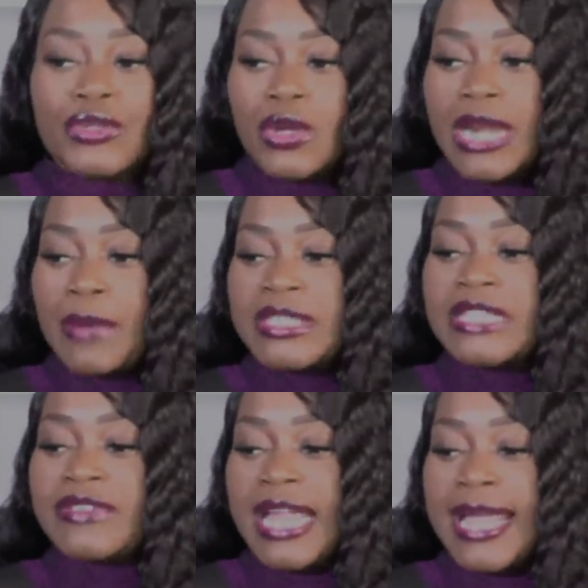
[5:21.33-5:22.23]
And I was
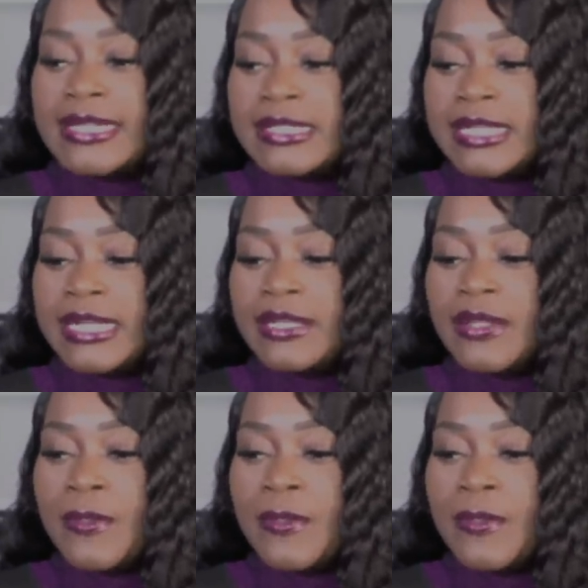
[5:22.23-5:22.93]
even asking